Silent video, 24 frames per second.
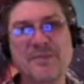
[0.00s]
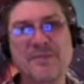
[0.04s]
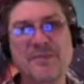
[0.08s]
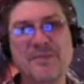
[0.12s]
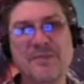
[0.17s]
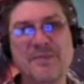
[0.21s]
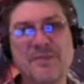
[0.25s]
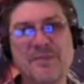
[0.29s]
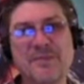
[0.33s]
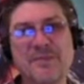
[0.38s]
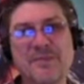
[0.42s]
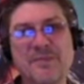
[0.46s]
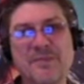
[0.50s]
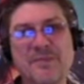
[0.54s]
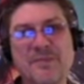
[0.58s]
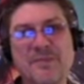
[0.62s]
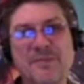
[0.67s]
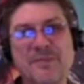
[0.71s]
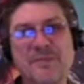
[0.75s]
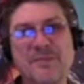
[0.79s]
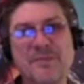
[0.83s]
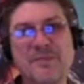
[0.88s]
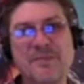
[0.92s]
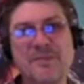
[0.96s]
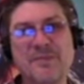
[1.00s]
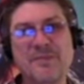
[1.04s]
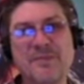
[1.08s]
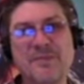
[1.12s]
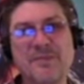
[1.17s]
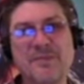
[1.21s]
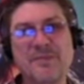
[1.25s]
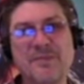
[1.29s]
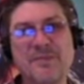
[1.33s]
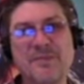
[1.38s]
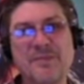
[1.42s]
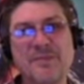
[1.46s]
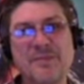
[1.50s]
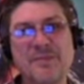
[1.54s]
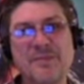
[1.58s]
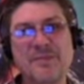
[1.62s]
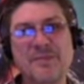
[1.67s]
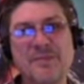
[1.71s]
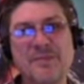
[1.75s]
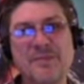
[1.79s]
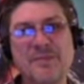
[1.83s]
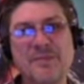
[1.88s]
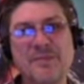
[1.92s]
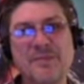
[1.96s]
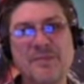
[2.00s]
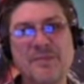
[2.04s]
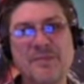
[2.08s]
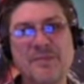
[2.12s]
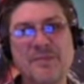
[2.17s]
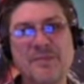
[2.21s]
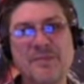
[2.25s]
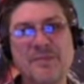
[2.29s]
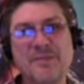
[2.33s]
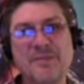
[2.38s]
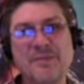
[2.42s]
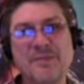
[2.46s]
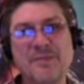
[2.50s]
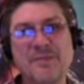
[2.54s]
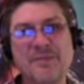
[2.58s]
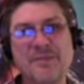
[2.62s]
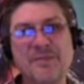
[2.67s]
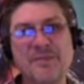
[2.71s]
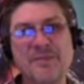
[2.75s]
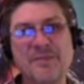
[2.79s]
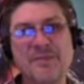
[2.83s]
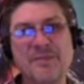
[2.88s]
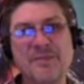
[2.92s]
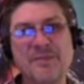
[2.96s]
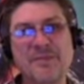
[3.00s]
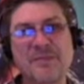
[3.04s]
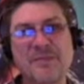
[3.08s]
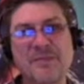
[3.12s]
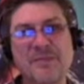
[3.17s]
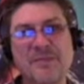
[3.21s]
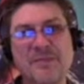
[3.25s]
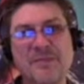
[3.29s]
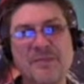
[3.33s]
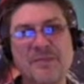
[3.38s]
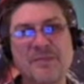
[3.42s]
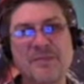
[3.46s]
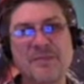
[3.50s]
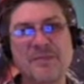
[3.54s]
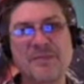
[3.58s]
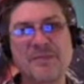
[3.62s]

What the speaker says: This person isn't speaking.